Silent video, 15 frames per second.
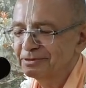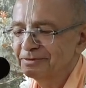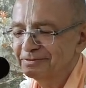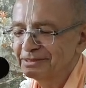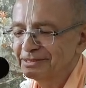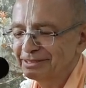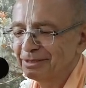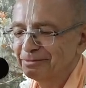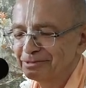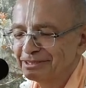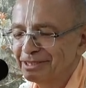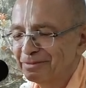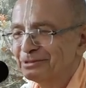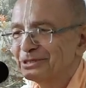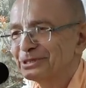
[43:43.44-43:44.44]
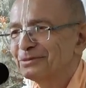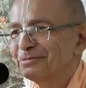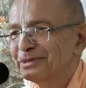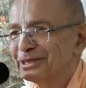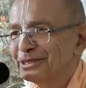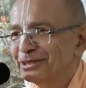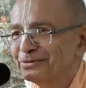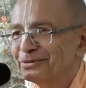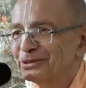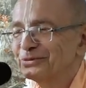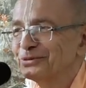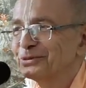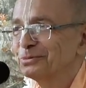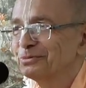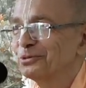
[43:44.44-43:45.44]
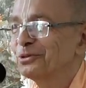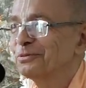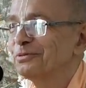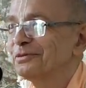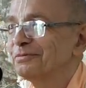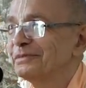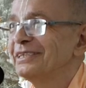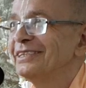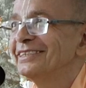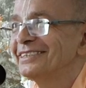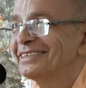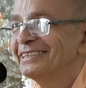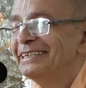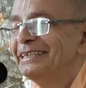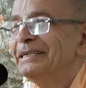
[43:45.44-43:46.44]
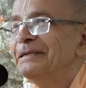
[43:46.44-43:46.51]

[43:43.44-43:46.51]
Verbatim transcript: with some subject matter which was more familiar.